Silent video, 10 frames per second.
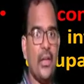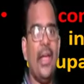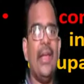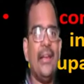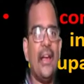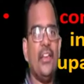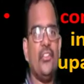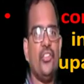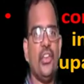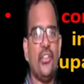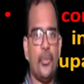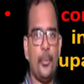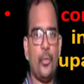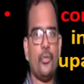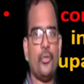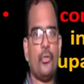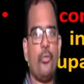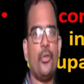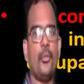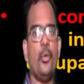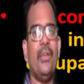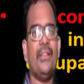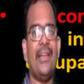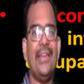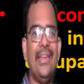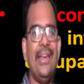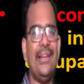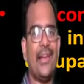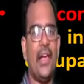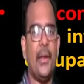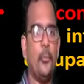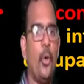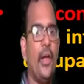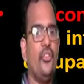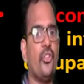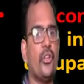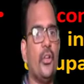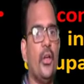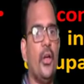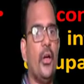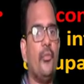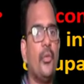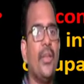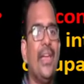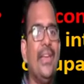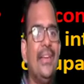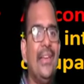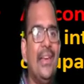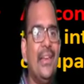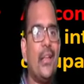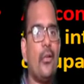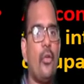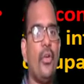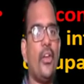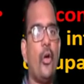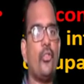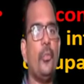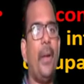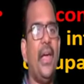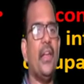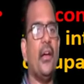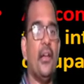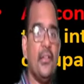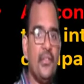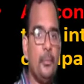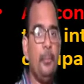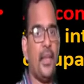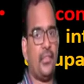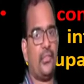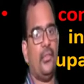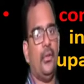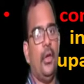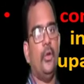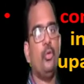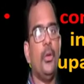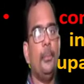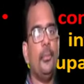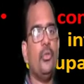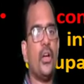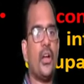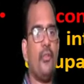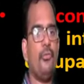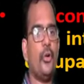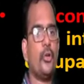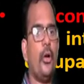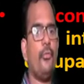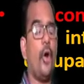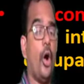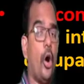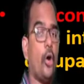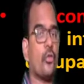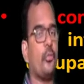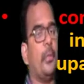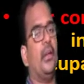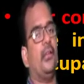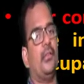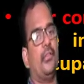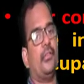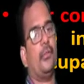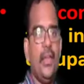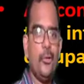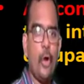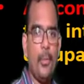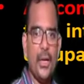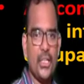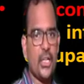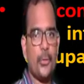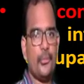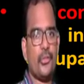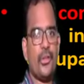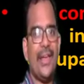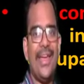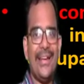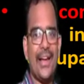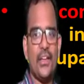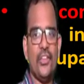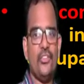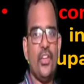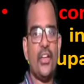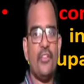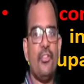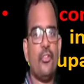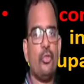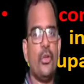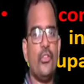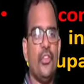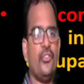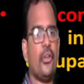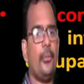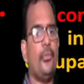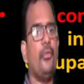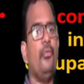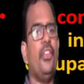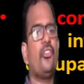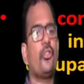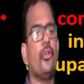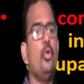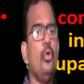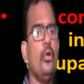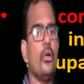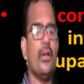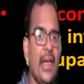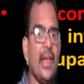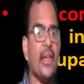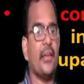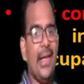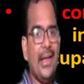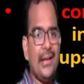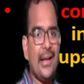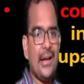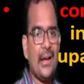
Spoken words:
Air conditioning is the process of removing the heat and moisture from the interior of an occupied space to improve the comfort of occupants. In common terms, air conditioning refers to the systems which cool air. Air